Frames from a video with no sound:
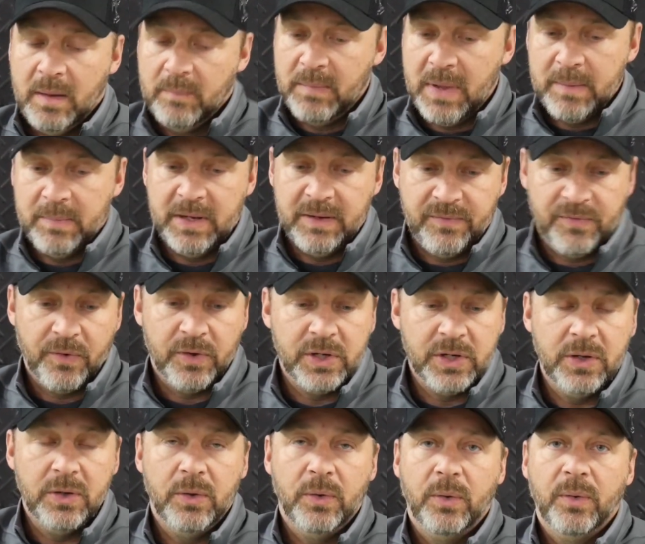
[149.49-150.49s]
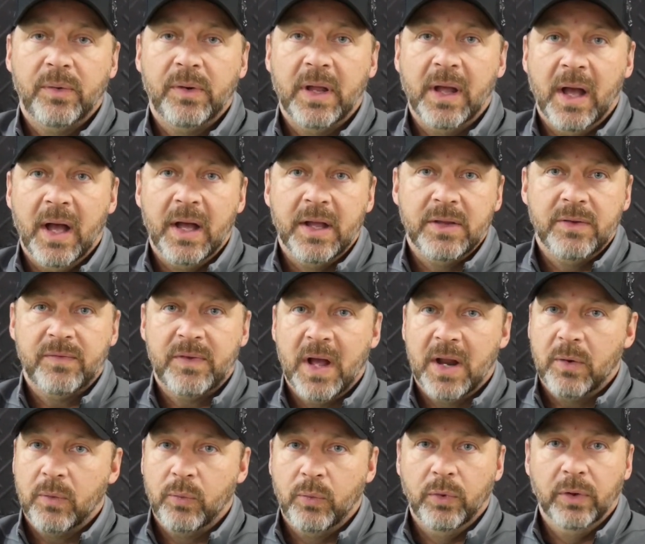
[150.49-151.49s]
Maybe for you, you've got
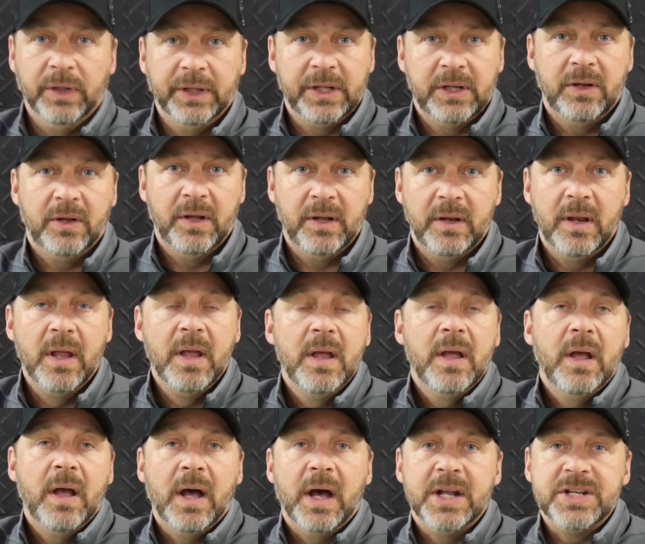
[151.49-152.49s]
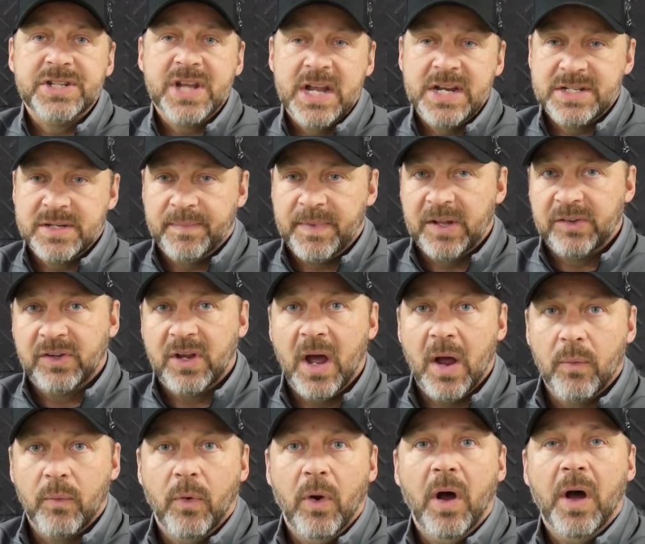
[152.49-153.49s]
a really good changeup that's
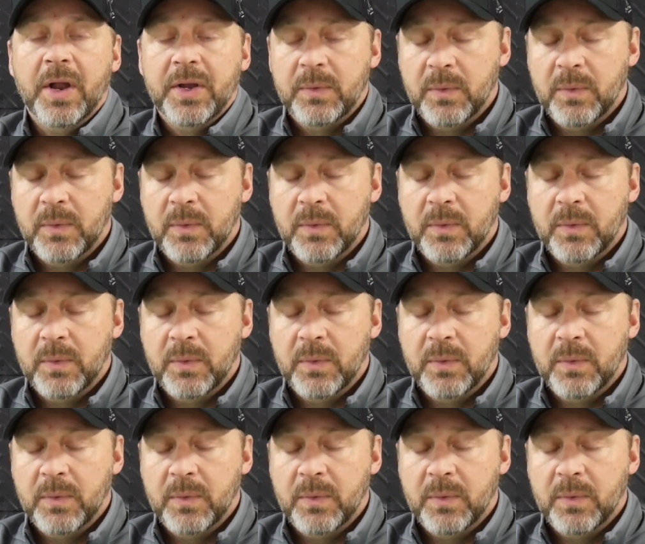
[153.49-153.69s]
got run.